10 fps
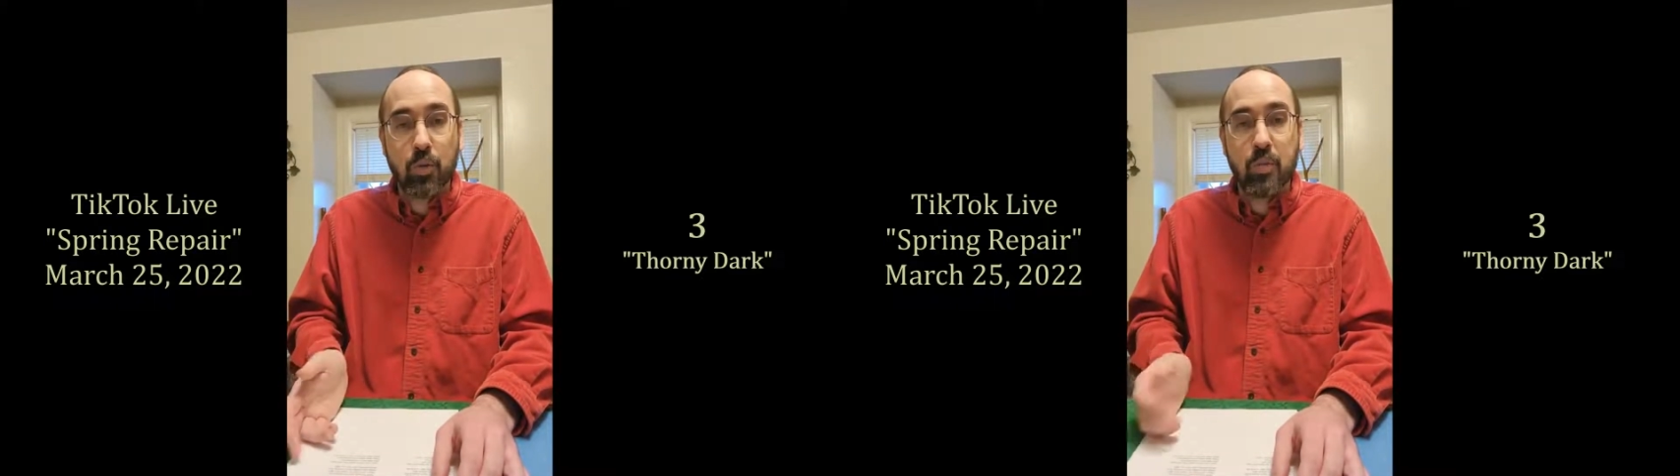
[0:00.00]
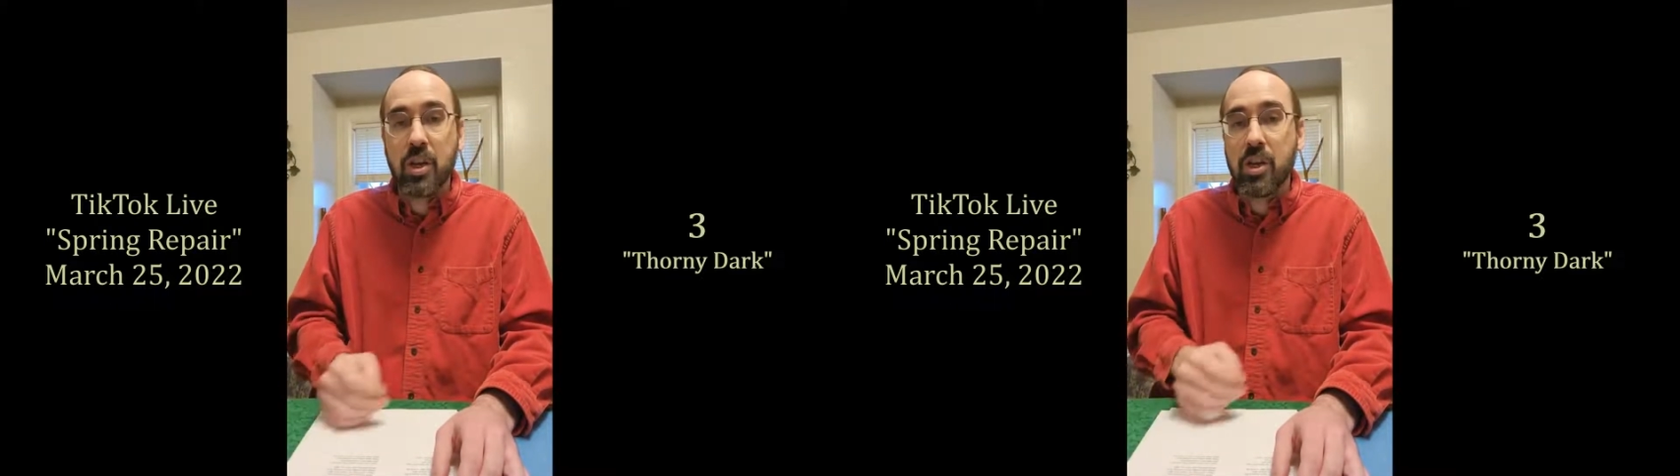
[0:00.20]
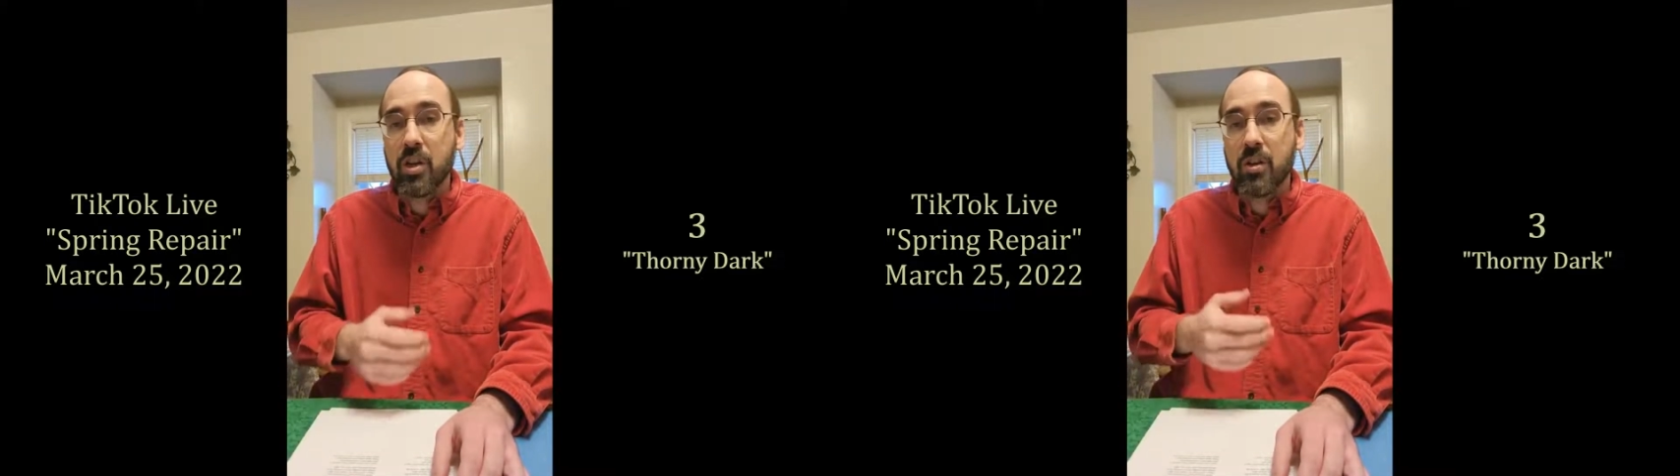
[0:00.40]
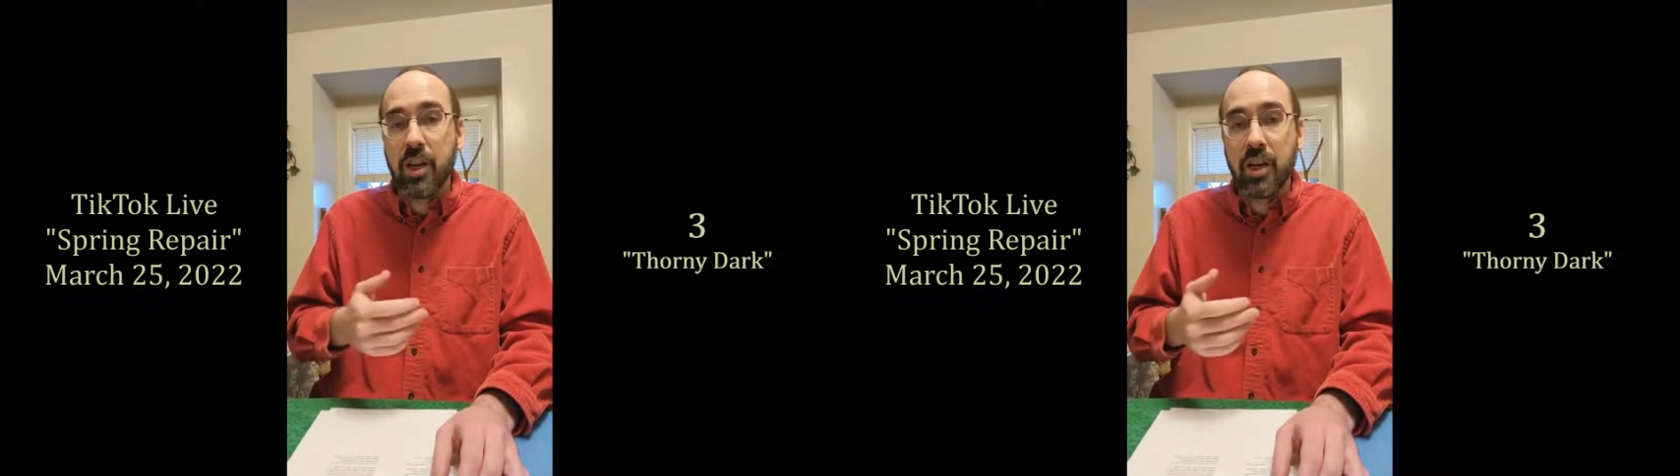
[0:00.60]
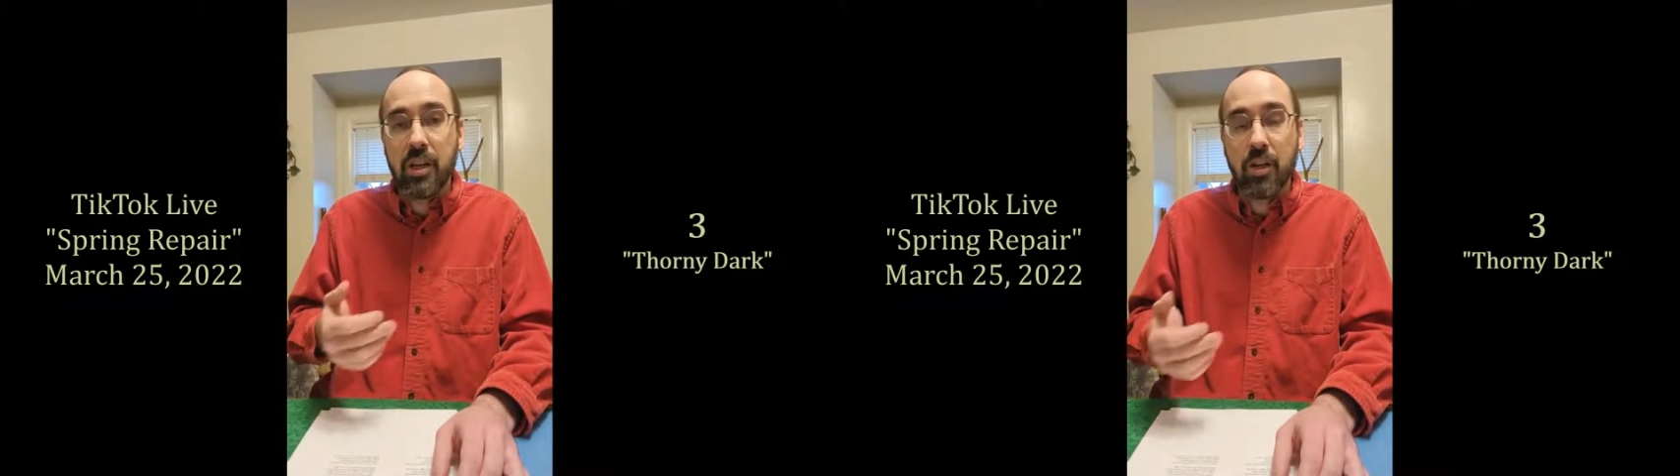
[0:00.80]
media or in
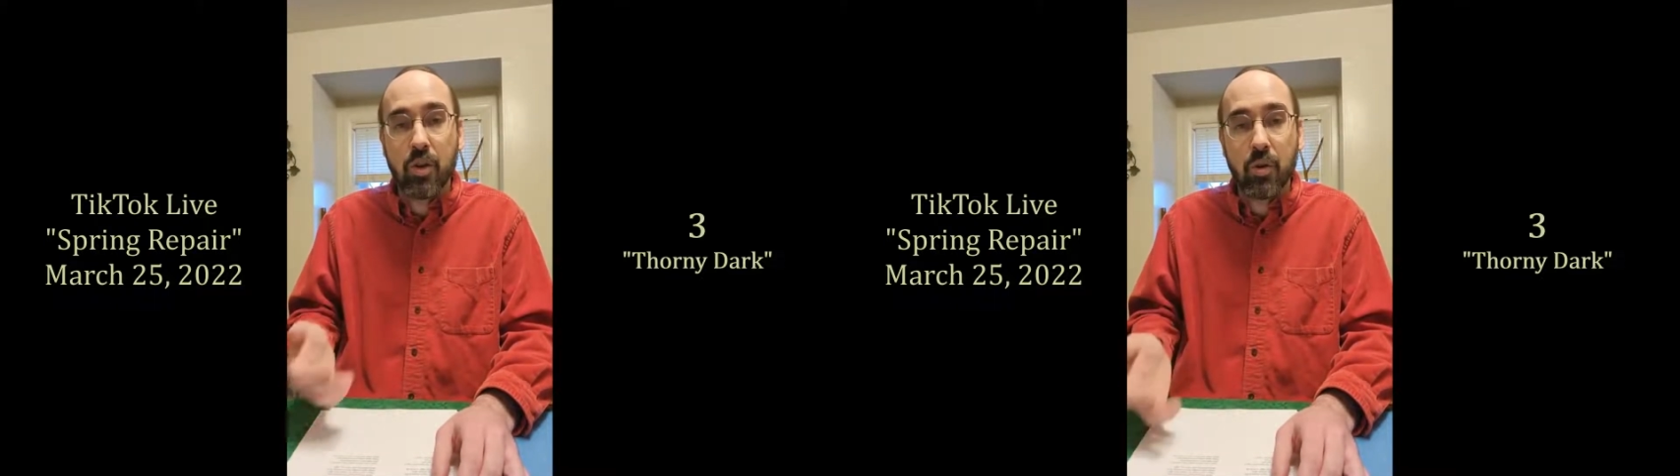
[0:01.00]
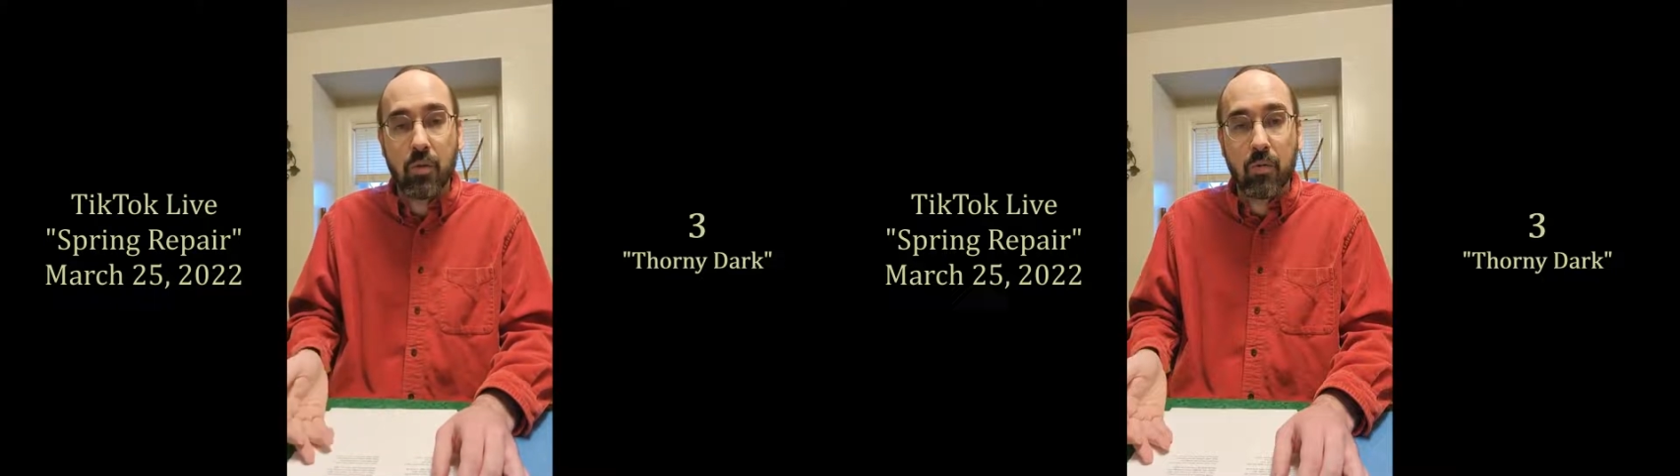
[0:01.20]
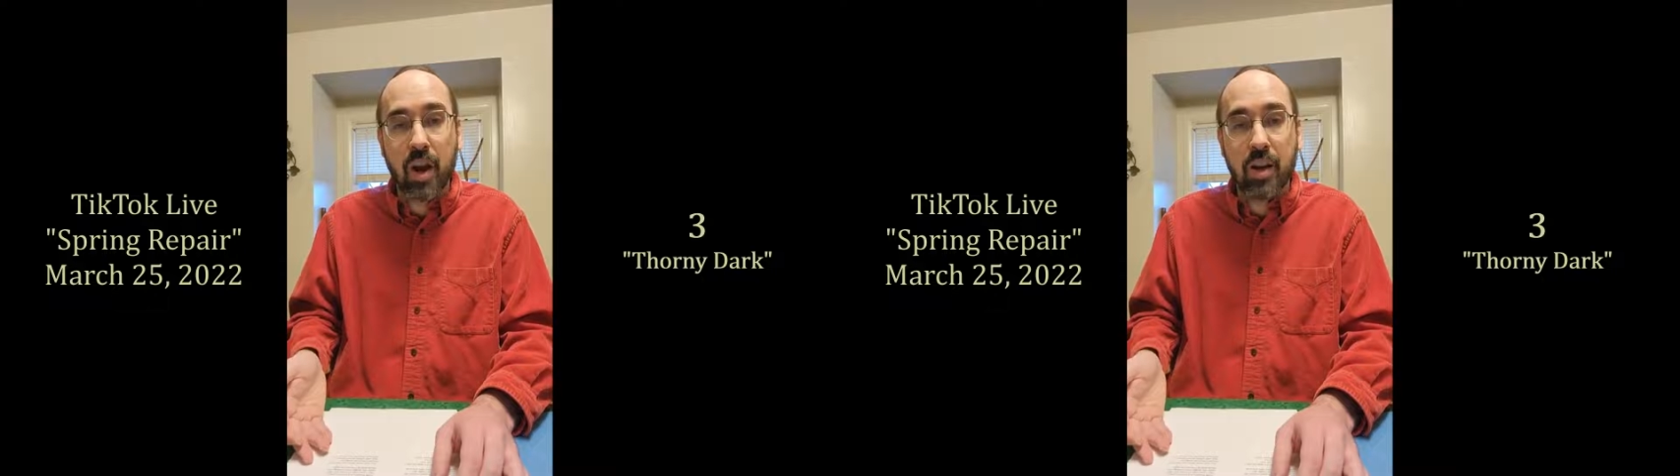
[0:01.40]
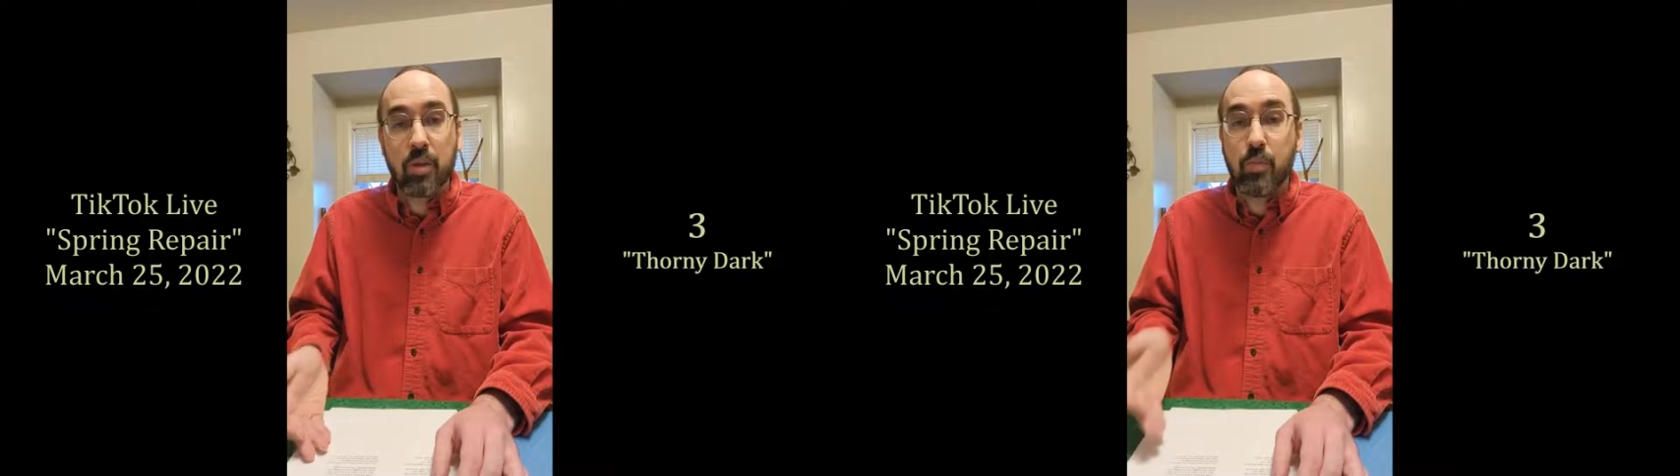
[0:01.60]
any other writings